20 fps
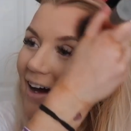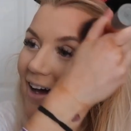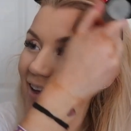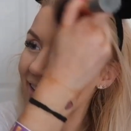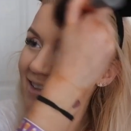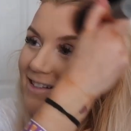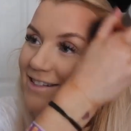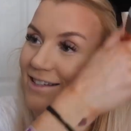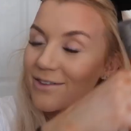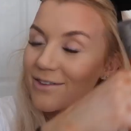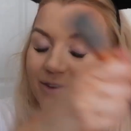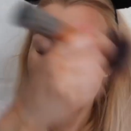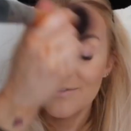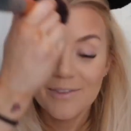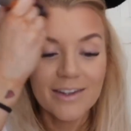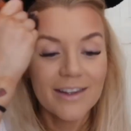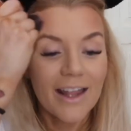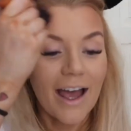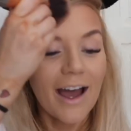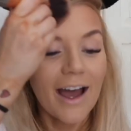I'll just go in
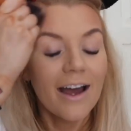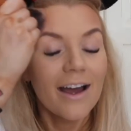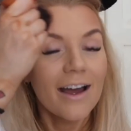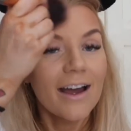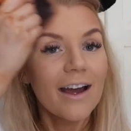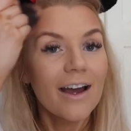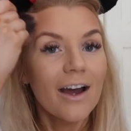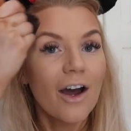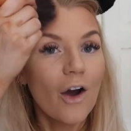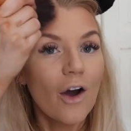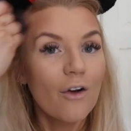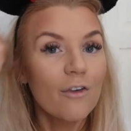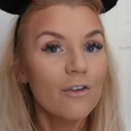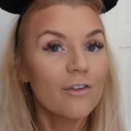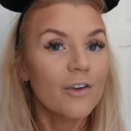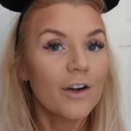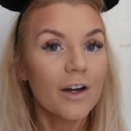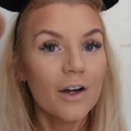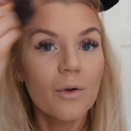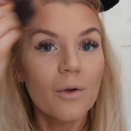with that
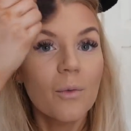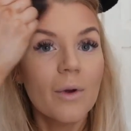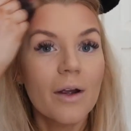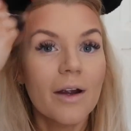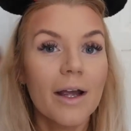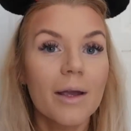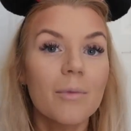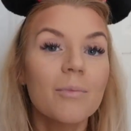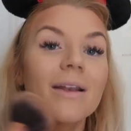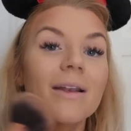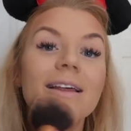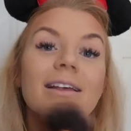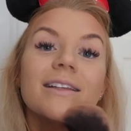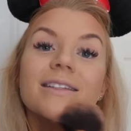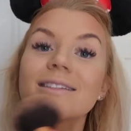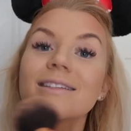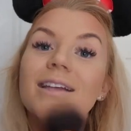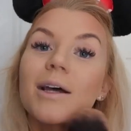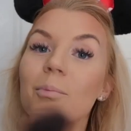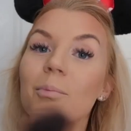over where I
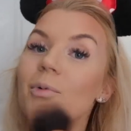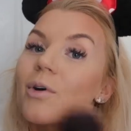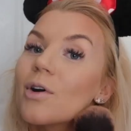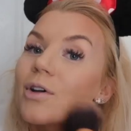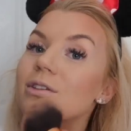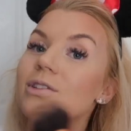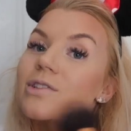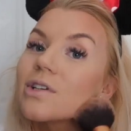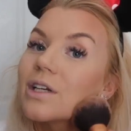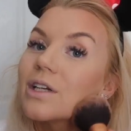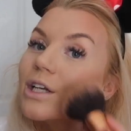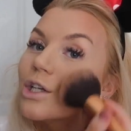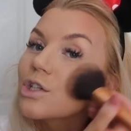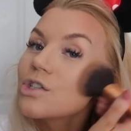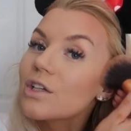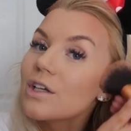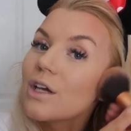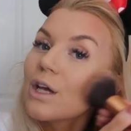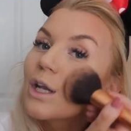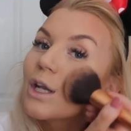placed that bronzer
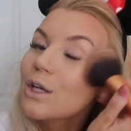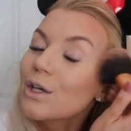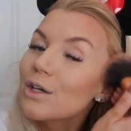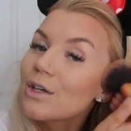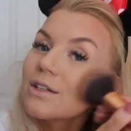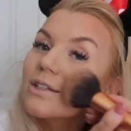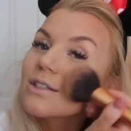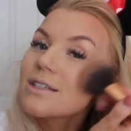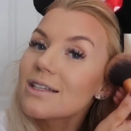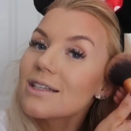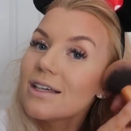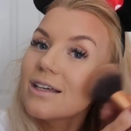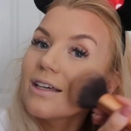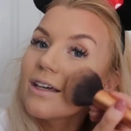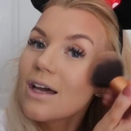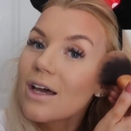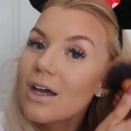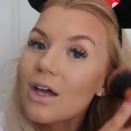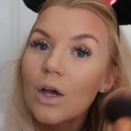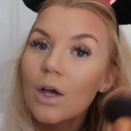initially, and you can see